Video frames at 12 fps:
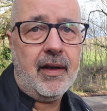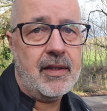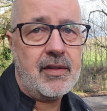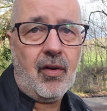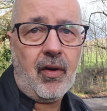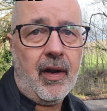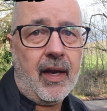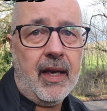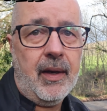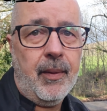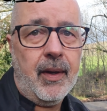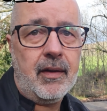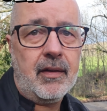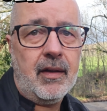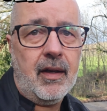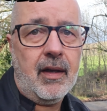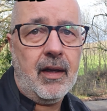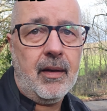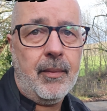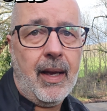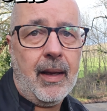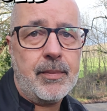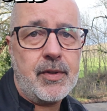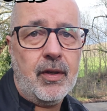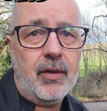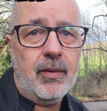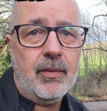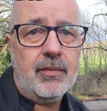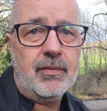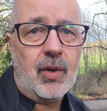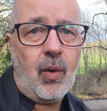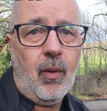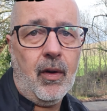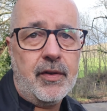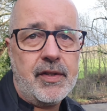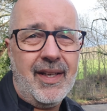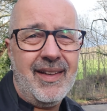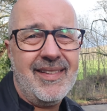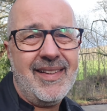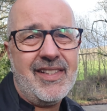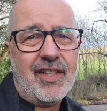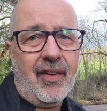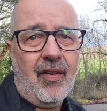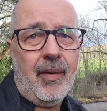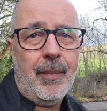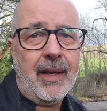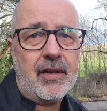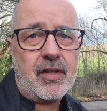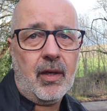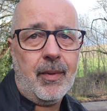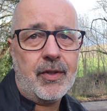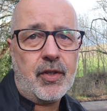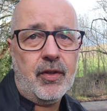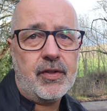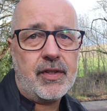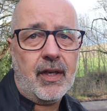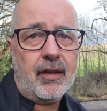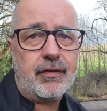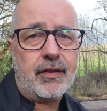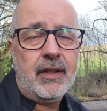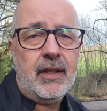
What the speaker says: It's not going anywhere. Absolute quality, and DJI makes so much good stuff.